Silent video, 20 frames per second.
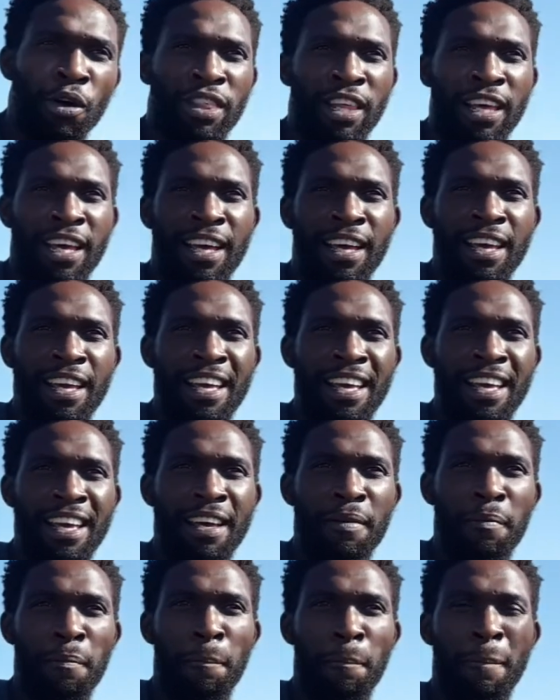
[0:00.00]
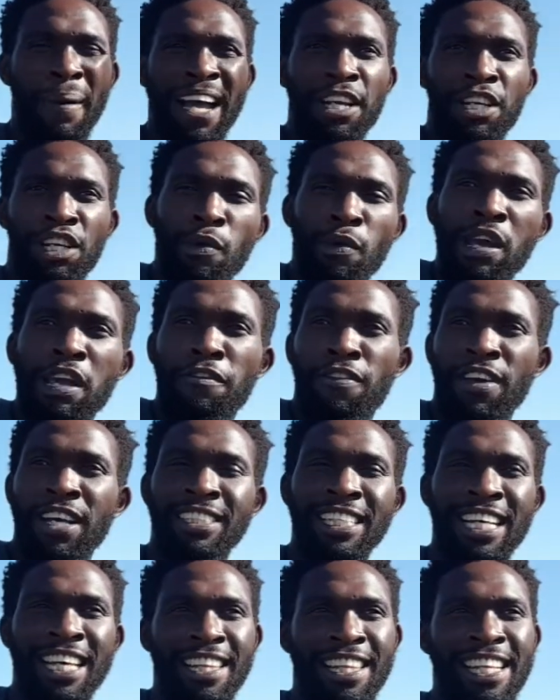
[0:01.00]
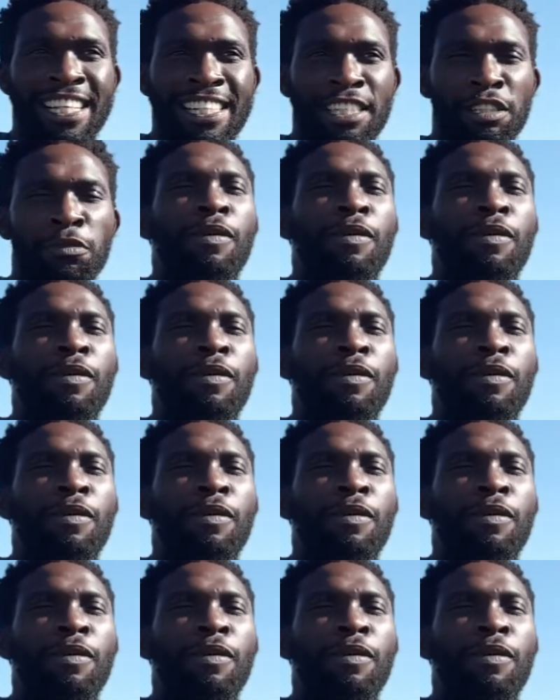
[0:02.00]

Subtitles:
I know that by doing things